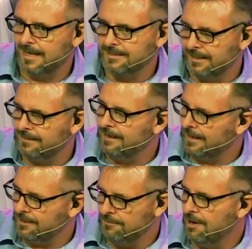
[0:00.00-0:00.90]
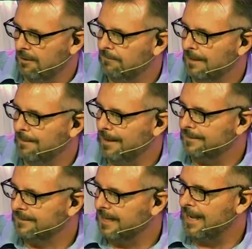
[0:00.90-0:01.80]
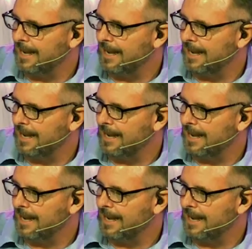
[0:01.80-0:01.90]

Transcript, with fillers: I did, and you know what I'm about to say.